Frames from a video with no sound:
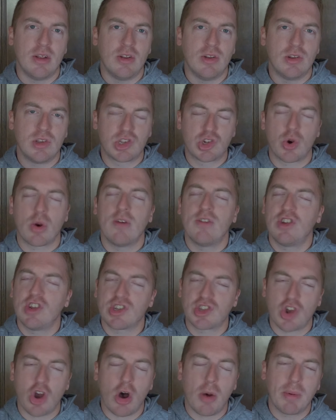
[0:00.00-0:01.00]
story of
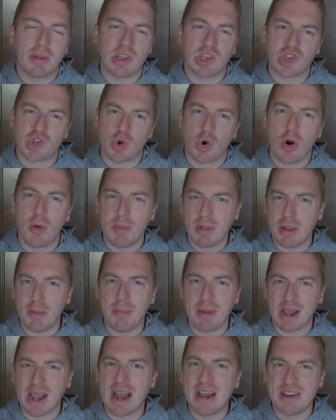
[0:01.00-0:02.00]
Jesus calming the storm and the
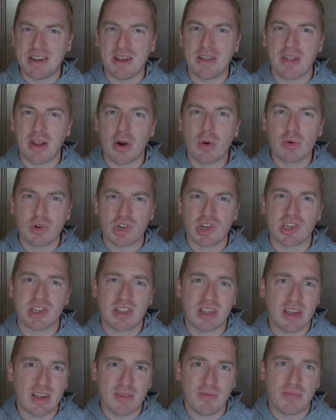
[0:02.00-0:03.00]
big idea there, which is
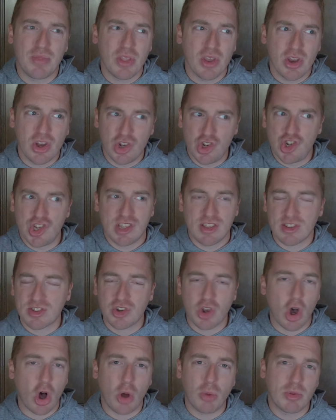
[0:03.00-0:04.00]
that Jesus
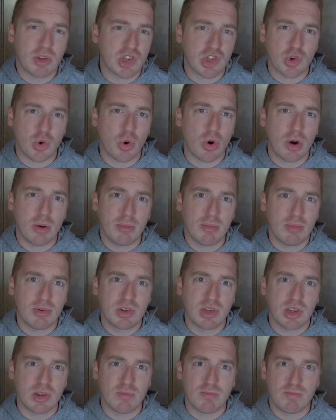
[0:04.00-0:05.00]
calmed a
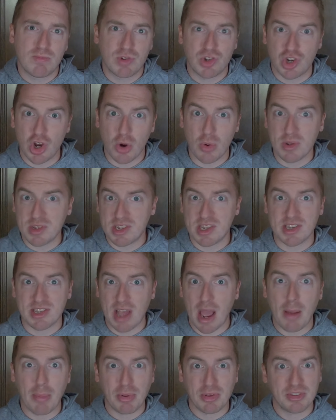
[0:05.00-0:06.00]
storm to show his
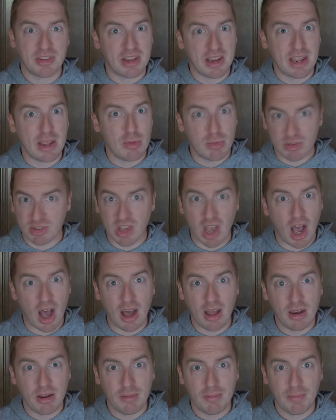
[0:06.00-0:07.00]
disciples that he was
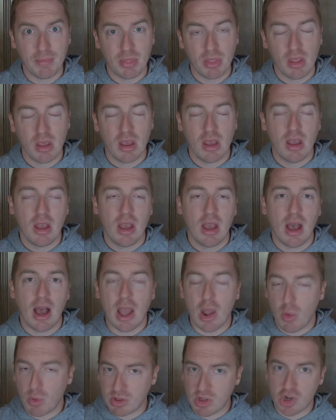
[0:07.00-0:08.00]
God.
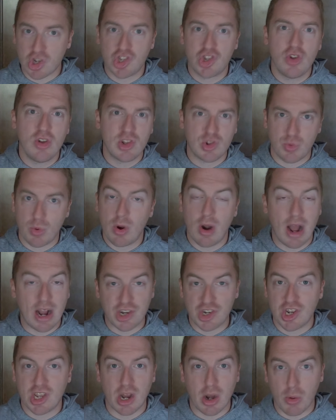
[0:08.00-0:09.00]
And with our students, we were
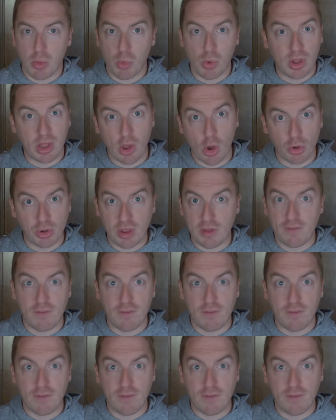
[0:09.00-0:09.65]
actually going to really only